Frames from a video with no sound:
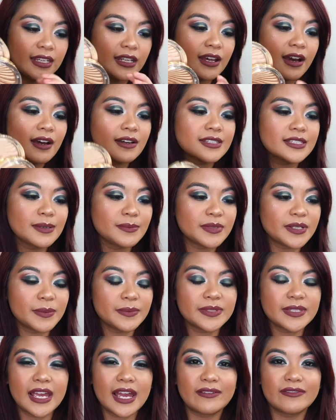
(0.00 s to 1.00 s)
You know how
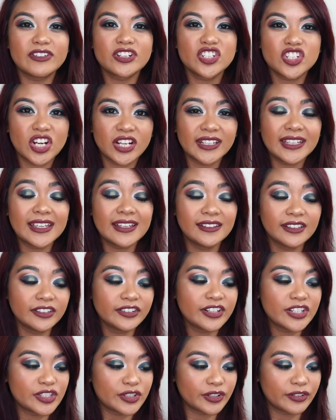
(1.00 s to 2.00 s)
sometimes you have a chunky,
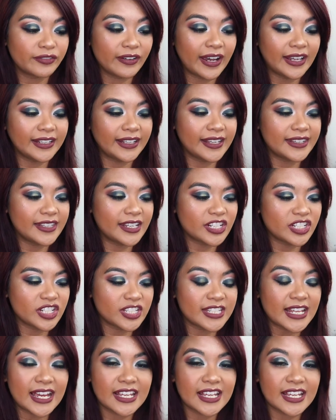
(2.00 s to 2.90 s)
glittery sort of highlight that just